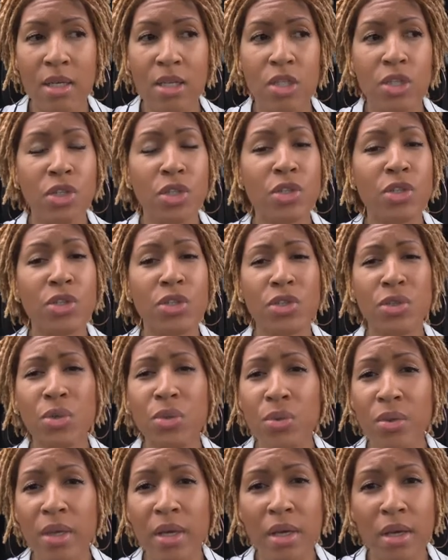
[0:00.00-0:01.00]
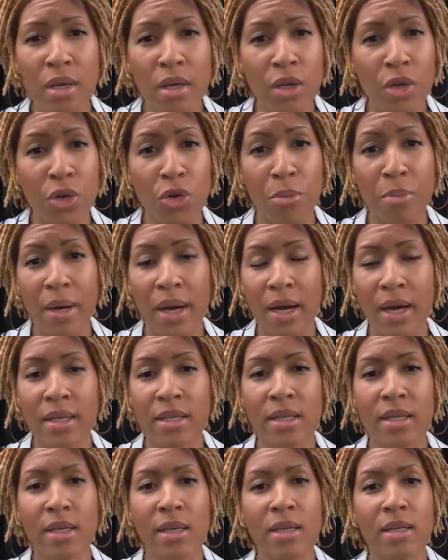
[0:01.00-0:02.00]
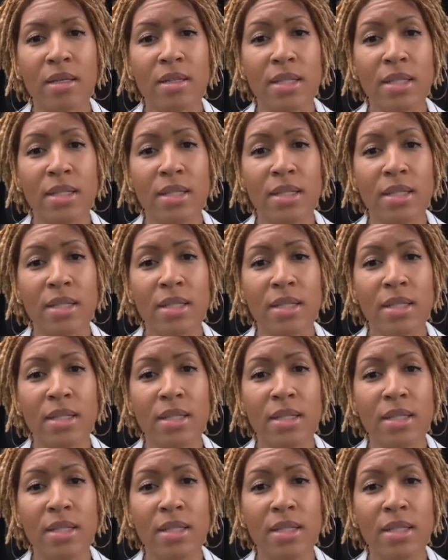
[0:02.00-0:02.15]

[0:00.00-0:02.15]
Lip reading: to soothing your body,